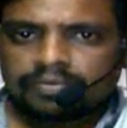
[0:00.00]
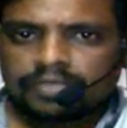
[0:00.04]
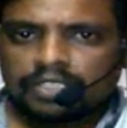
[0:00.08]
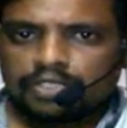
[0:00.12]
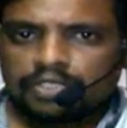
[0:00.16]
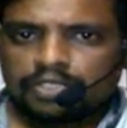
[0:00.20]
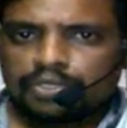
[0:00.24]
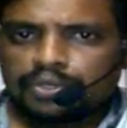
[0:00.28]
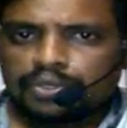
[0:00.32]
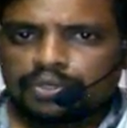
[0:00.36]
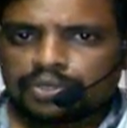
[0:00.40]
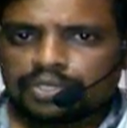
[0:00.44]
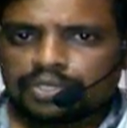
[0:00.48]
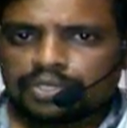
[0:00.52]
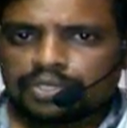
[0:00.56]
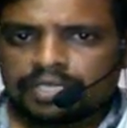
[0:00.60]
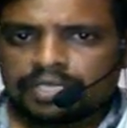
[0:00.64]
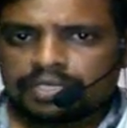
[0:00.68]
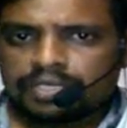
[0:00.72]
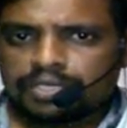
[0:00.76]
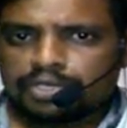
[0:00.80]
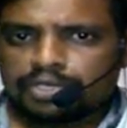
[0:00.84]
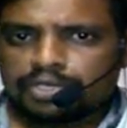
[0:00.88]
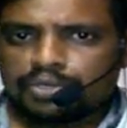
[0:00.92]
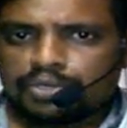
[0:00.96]

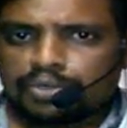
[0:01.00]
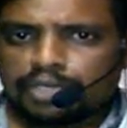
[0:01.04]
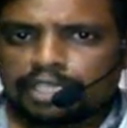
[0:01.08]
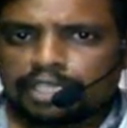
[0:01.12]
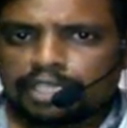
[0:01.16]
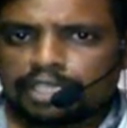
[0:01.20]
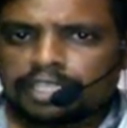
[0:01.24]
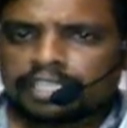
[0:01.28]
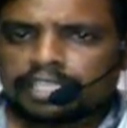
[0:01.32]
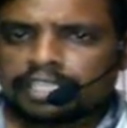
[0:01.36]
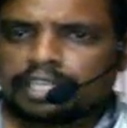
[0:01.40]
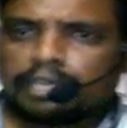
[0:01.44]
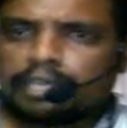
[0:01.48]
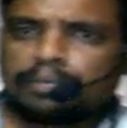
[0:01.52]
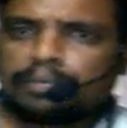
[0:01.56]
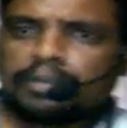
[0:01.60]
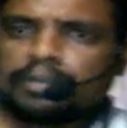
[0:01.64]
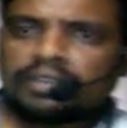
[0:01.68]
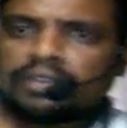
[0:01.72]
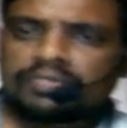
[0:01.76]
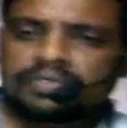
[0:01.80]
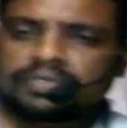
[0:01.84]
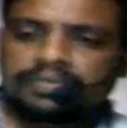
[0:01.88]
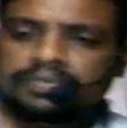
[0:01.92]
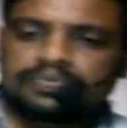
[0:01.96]
uterus during the time
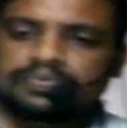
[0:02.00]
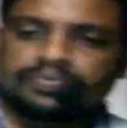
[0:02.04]
of